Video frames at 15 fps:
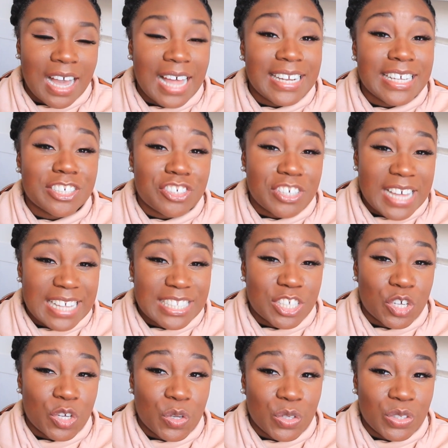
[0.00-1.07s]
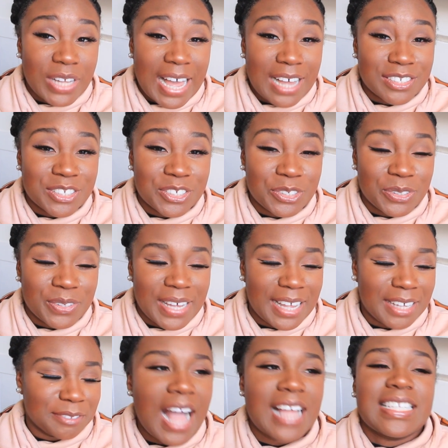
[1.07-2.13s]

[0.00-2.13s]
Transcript: I literally had to Google how to do that.